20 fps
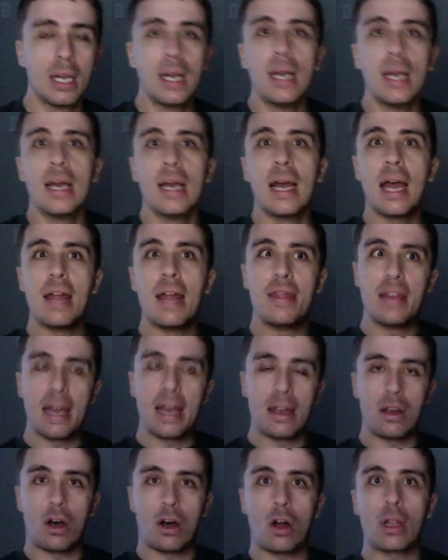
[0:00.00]
And then
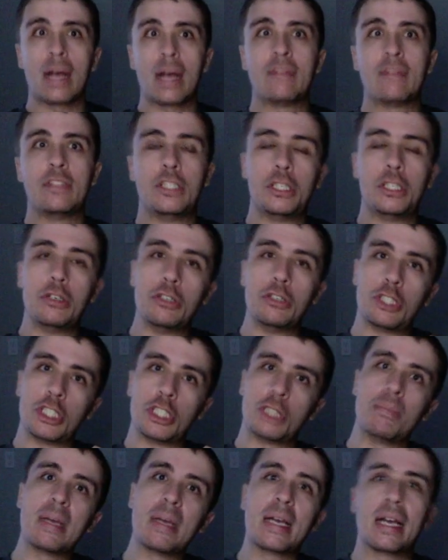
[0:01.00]
all I have to do is just
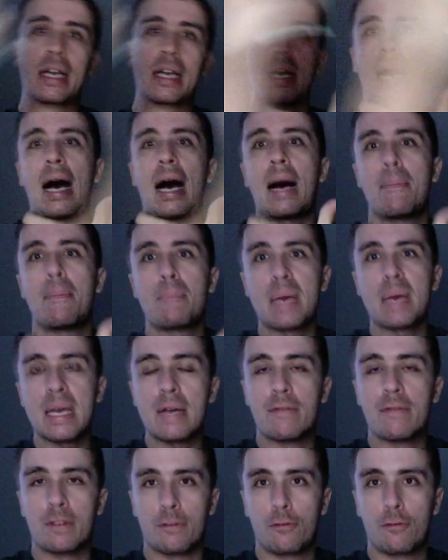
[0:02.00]
make a copy of the
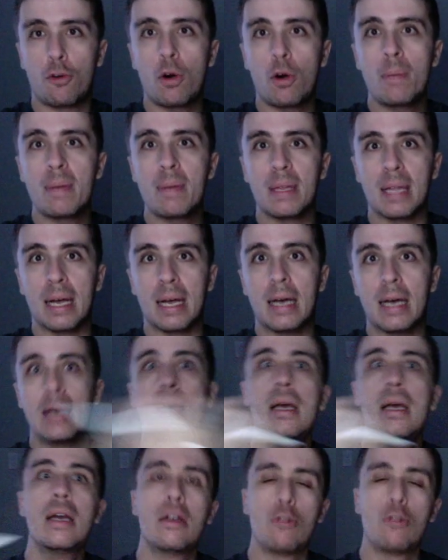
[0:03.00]
formula
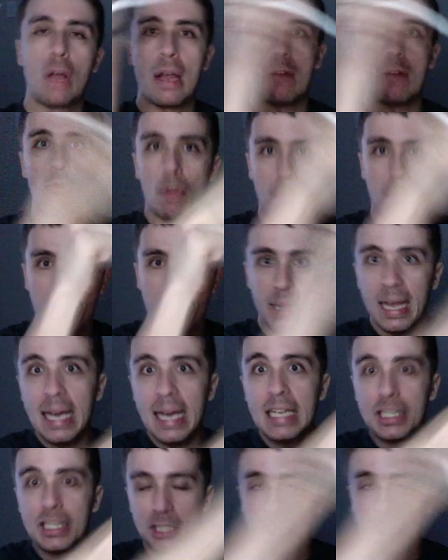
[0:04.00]
and
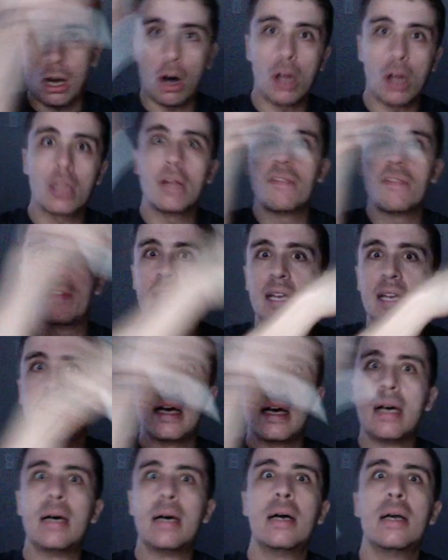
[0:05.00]
replace all of
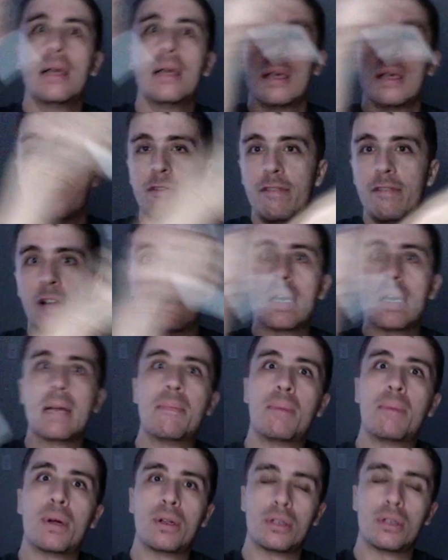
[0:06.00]
the
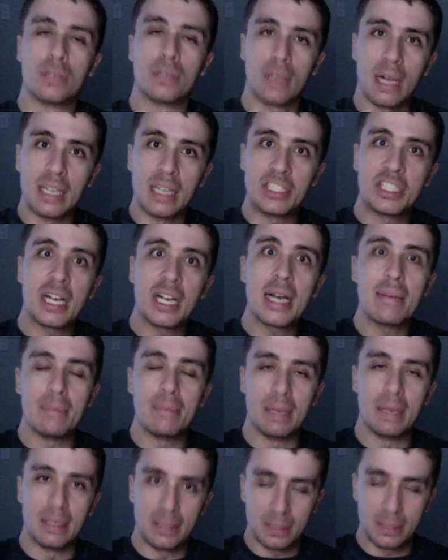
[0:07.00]
variable
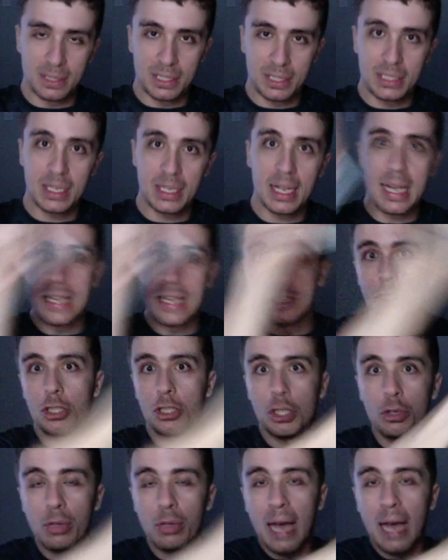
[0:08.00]
assignments into
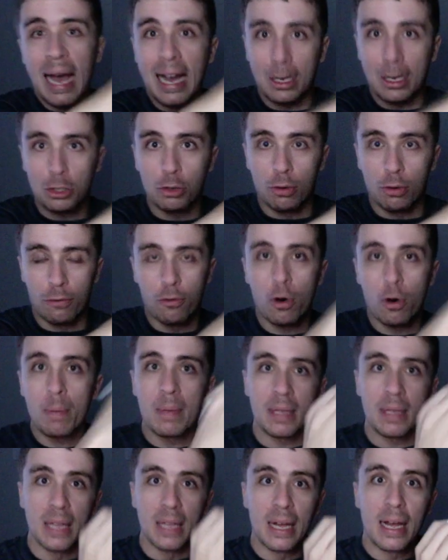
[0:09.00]
the actual
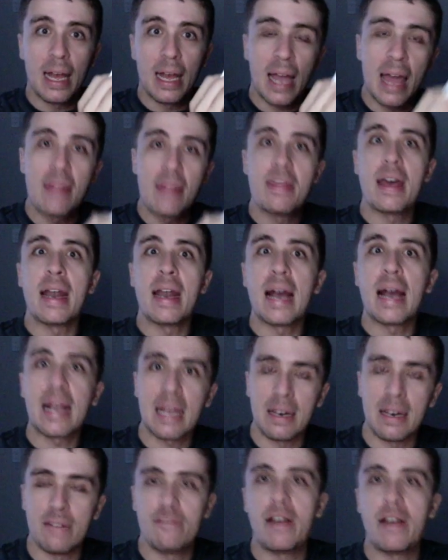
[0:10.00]
formula, and then I can
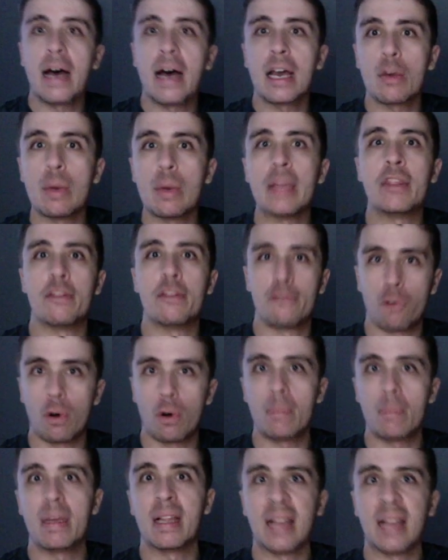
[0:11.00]
evaluate the
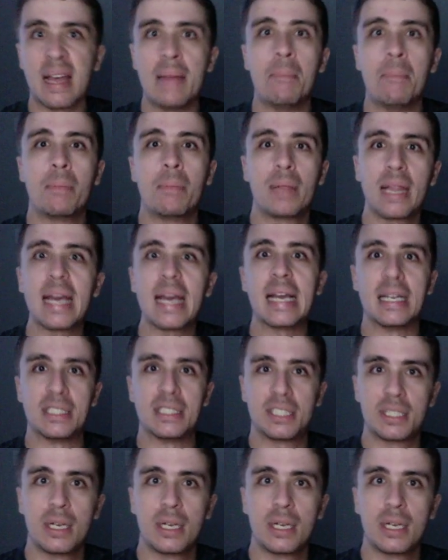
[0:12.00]
formula in place.